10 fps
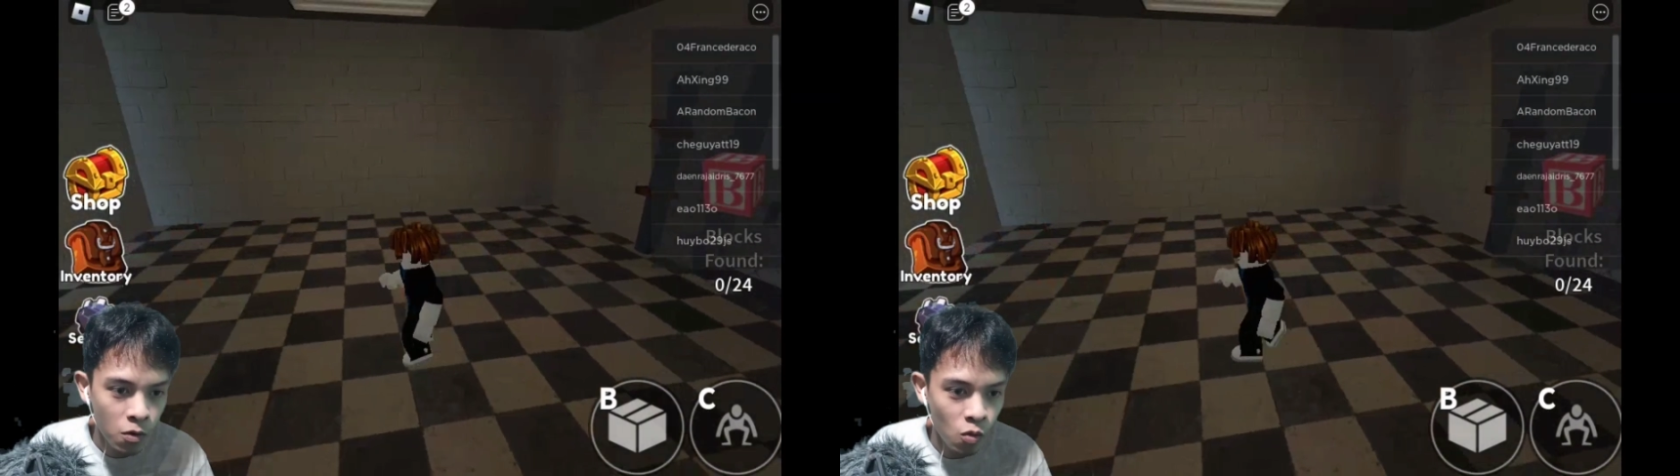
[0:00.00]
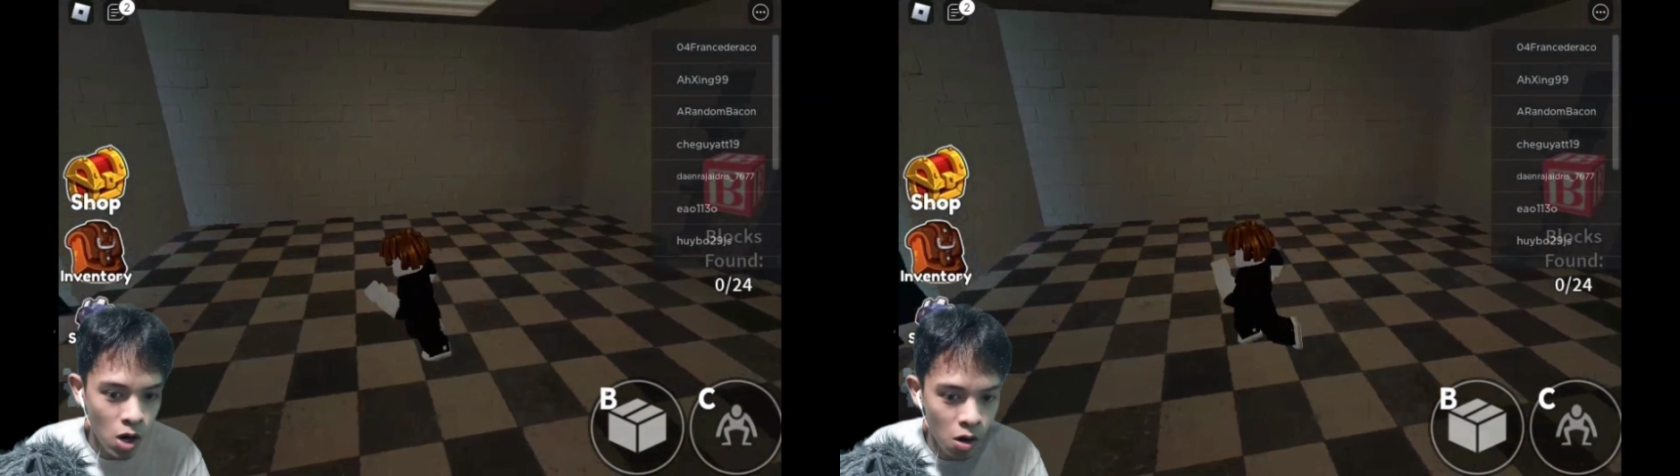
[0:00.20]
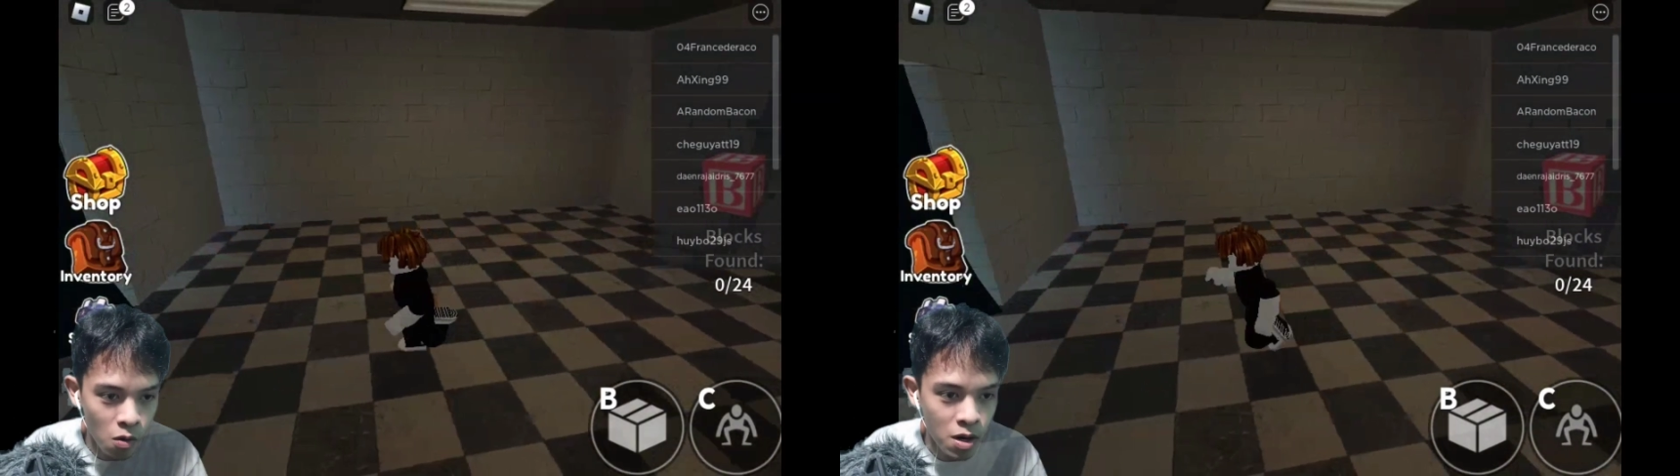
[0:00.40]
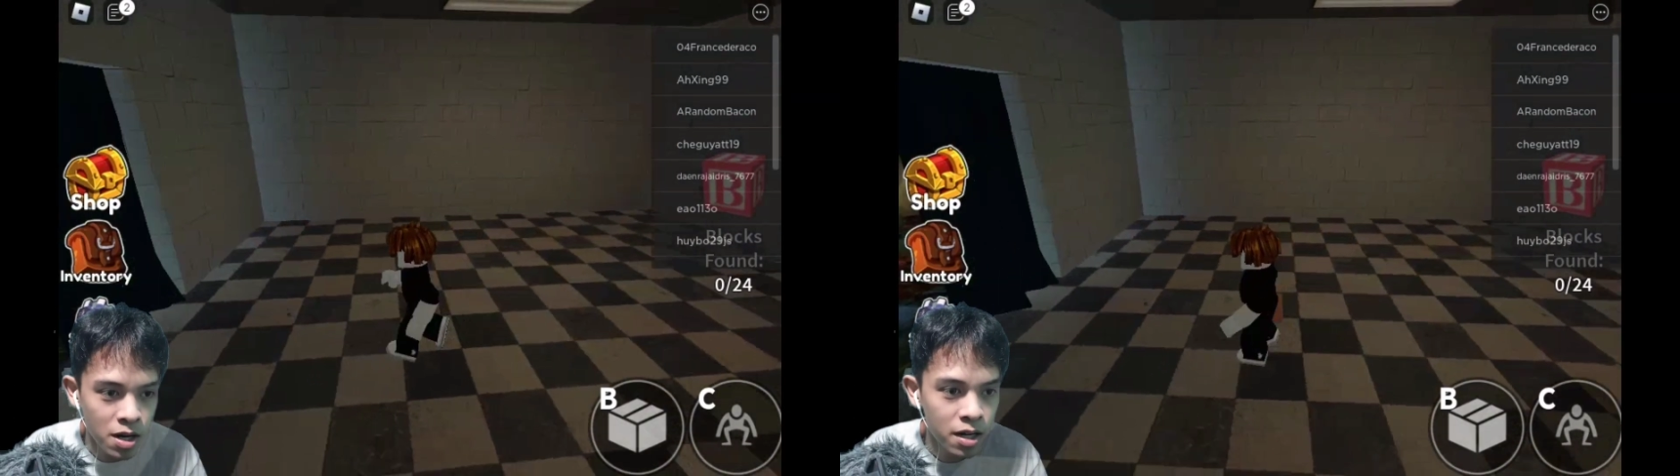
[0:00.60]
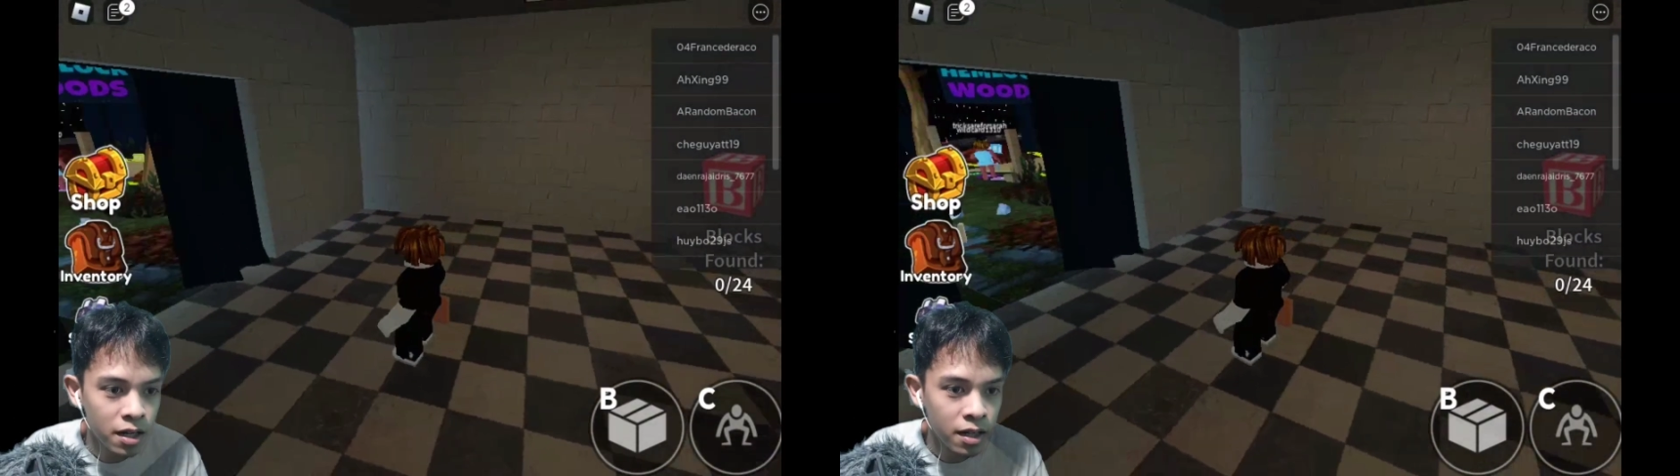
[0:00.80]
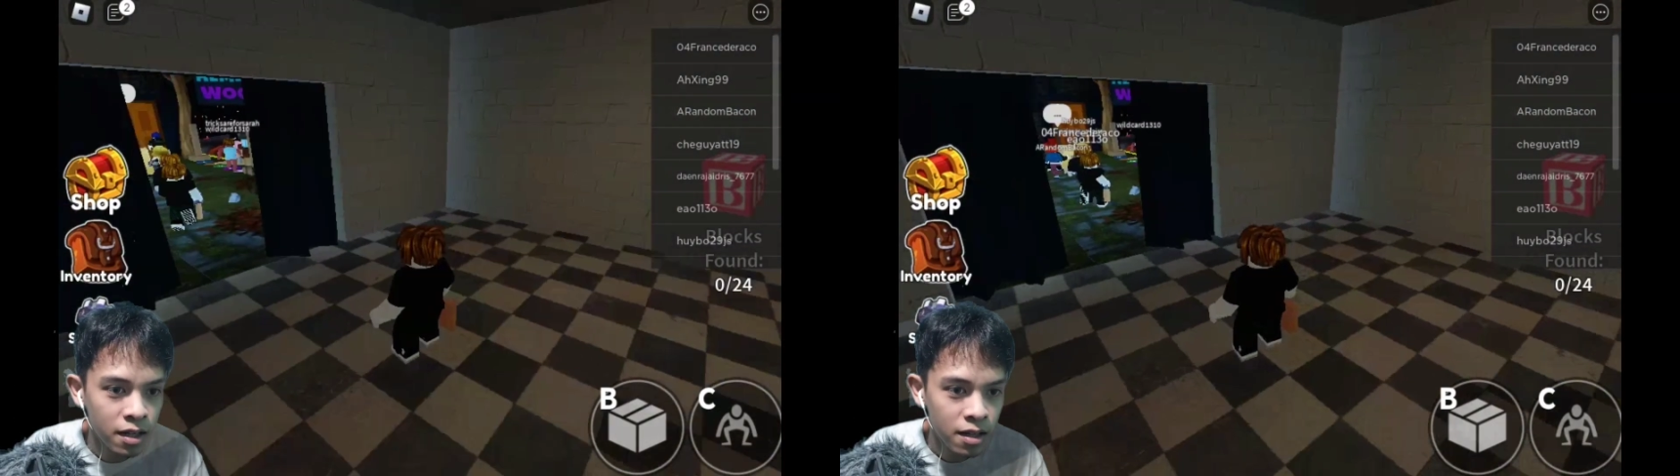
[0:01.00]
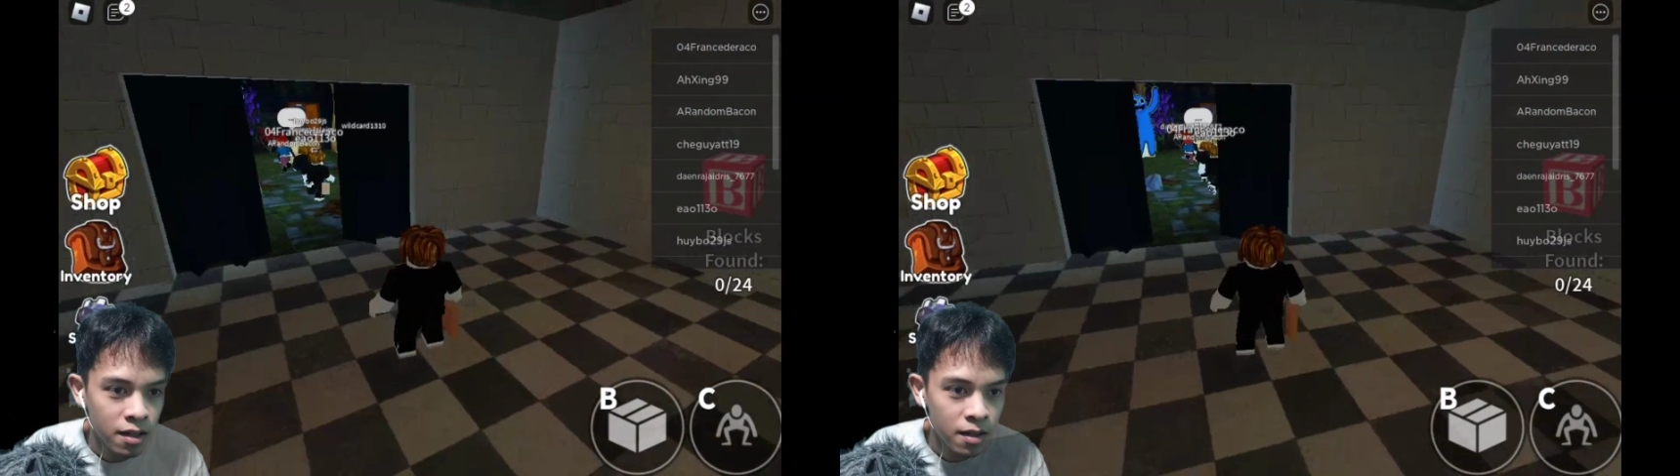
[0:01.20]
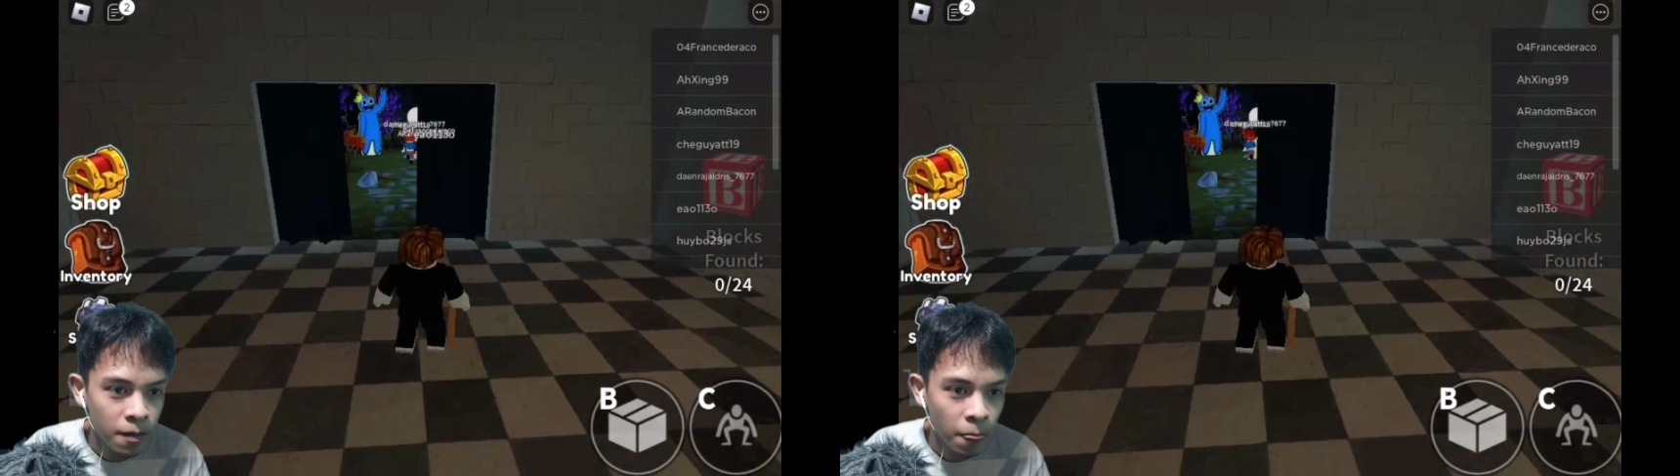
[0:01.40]
Whoa.
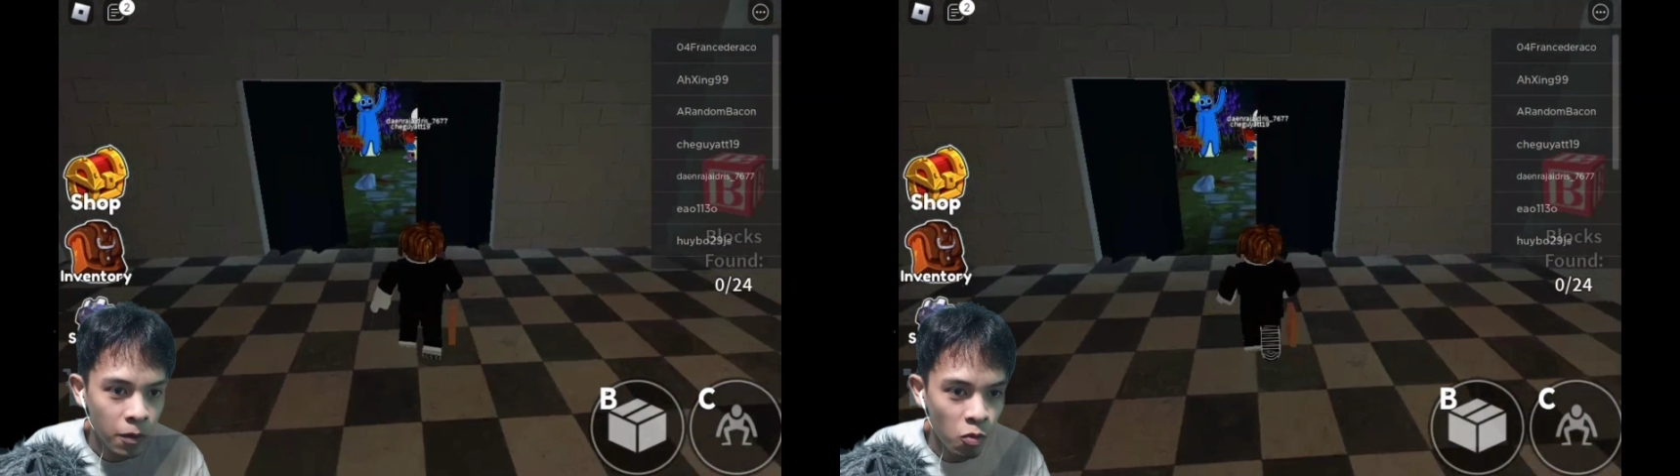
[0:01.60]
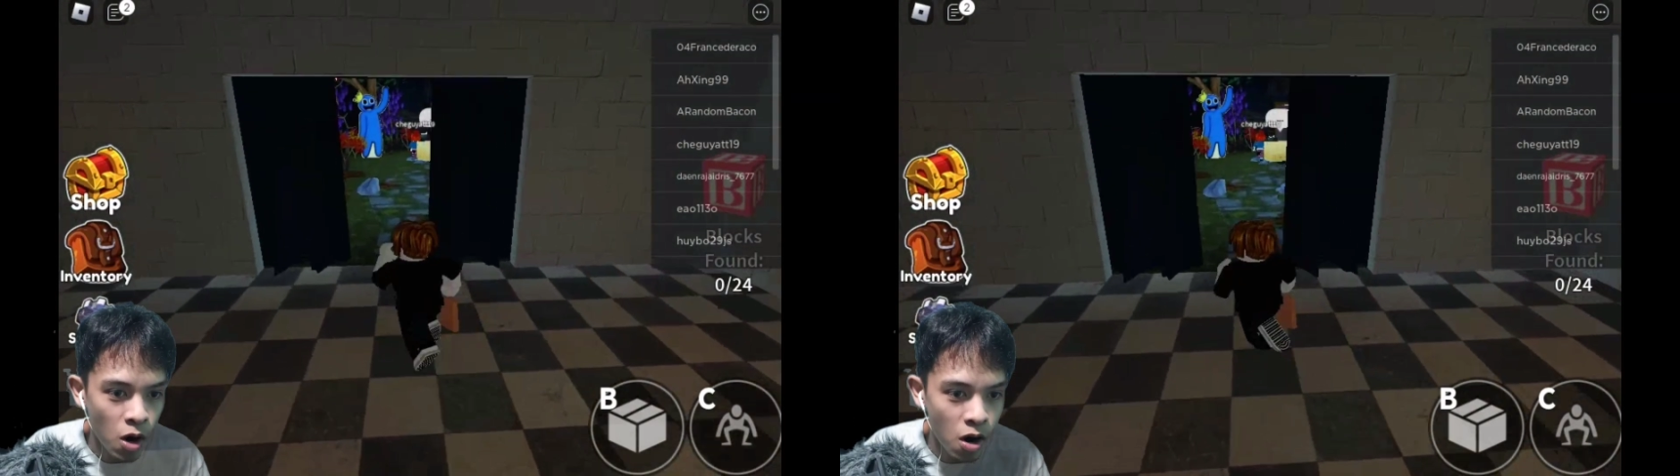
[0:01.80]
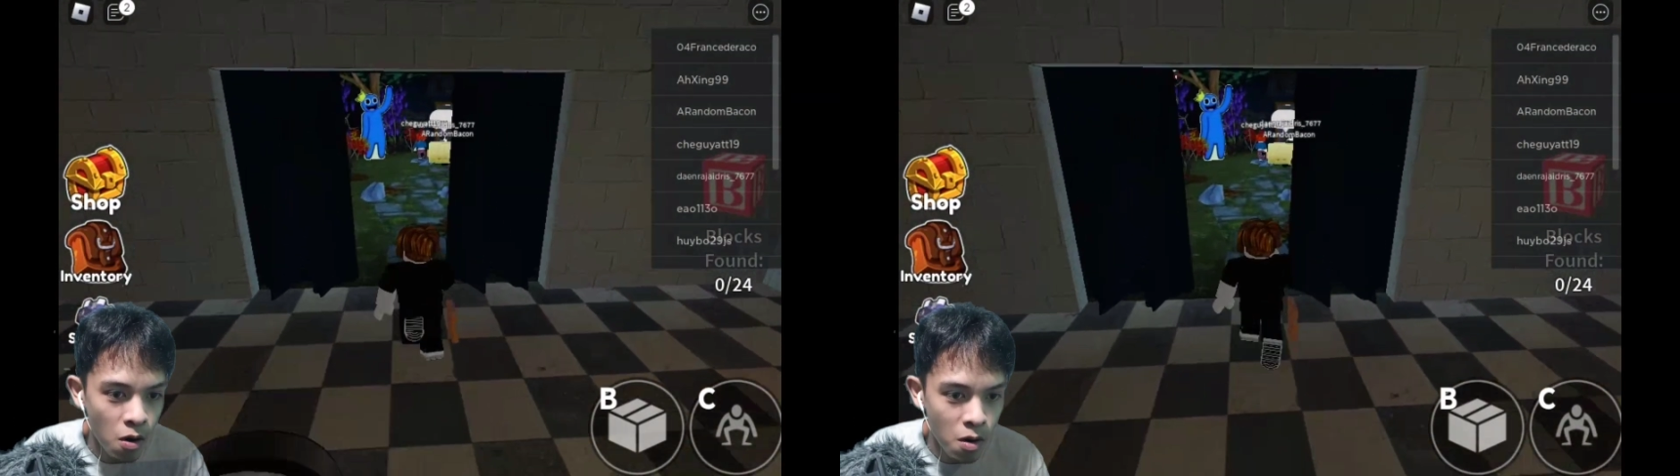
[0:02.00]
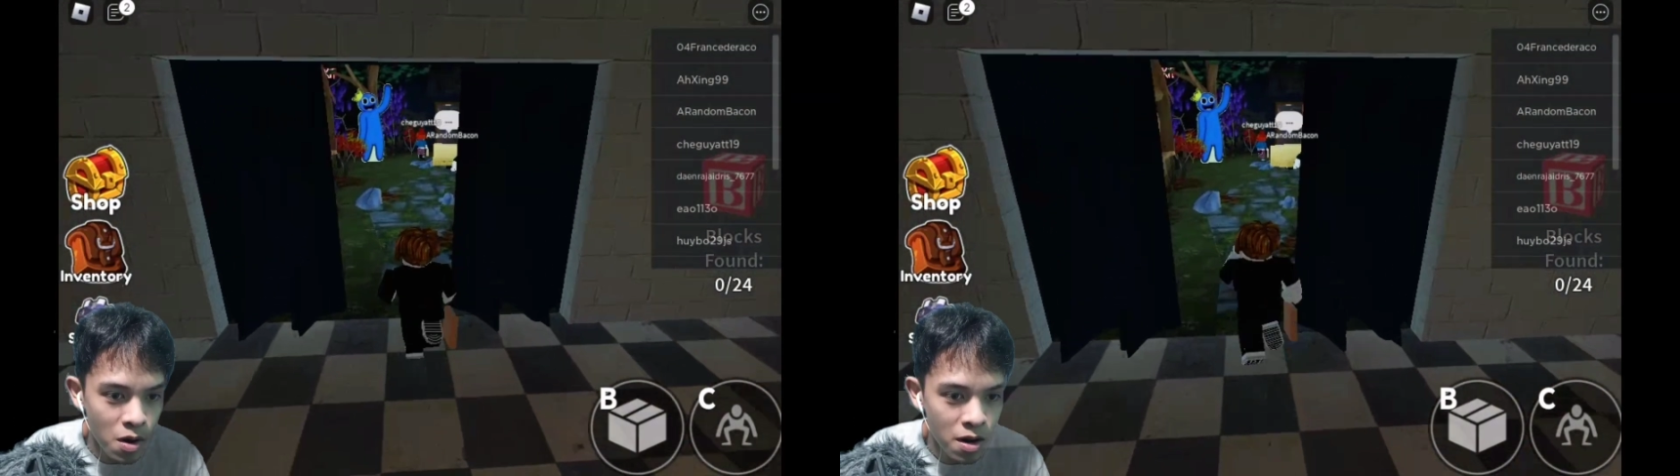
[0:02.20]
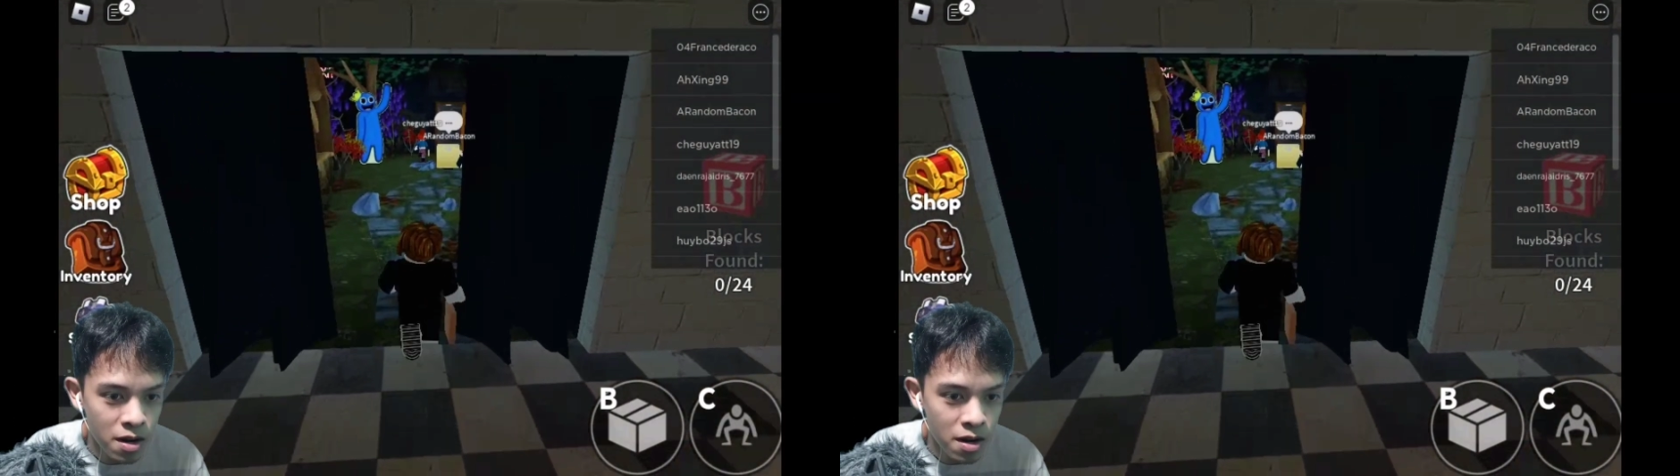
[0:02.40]
Whoa.